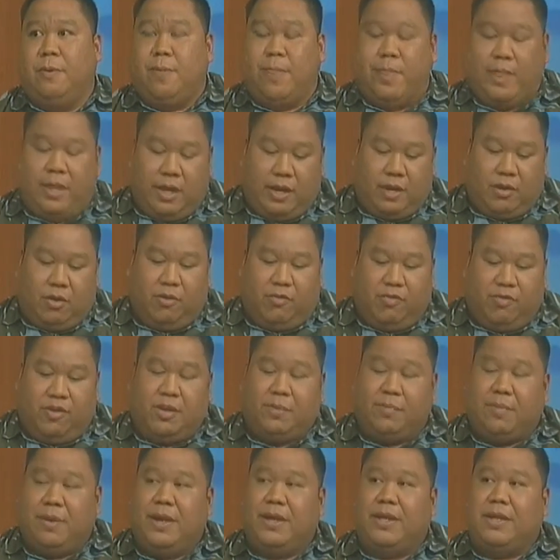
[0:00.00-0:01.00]
and hopefully
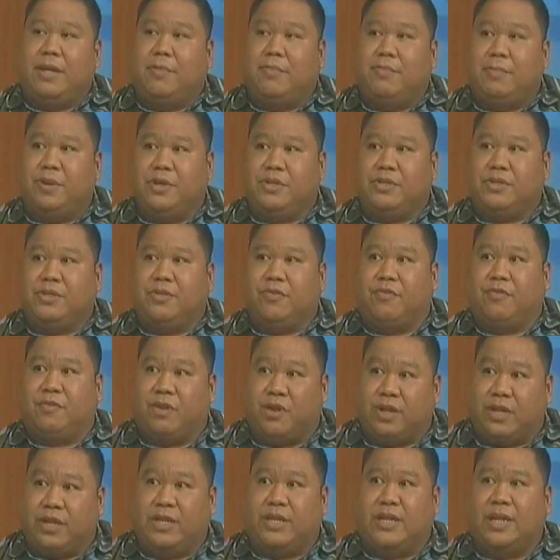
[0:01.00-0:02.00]
paint that picture for the
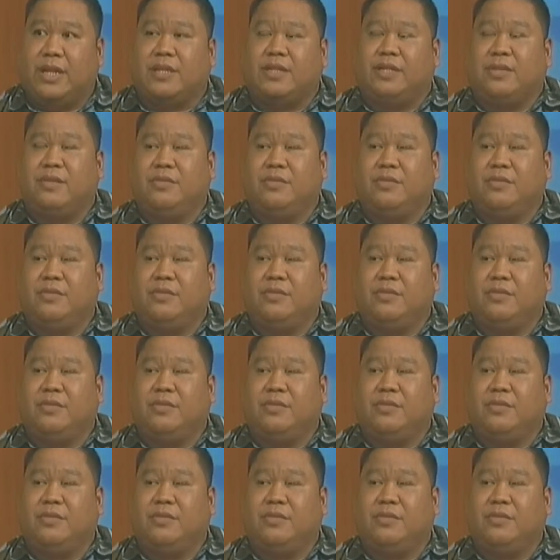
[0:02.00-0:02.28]
detectives.